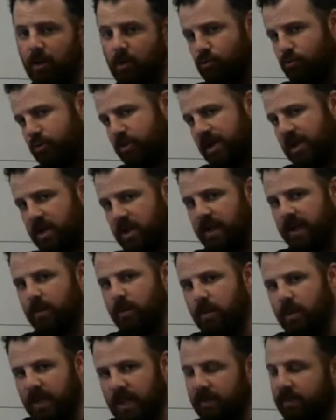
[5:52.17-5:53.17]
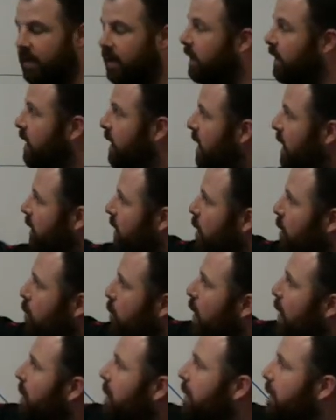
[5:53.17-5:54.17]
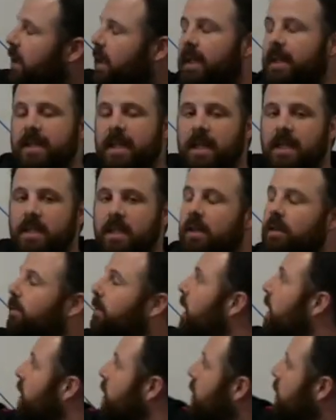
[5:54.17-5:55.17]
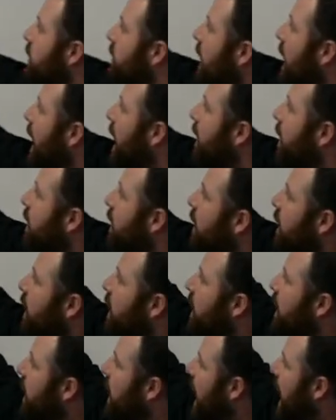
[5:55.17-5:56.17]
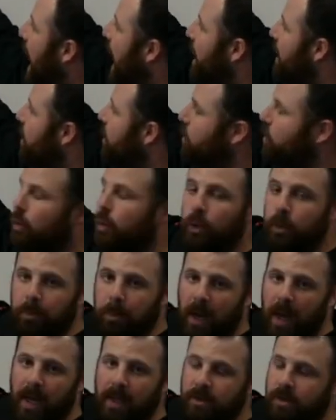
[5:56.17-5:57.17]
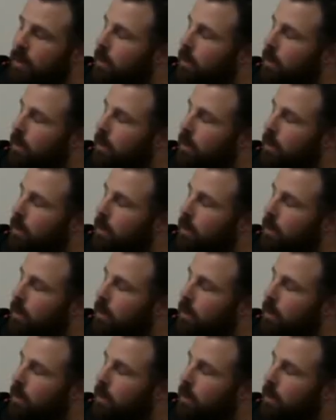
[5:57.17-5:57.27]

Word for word: Originally, we given the probability density function that had two parts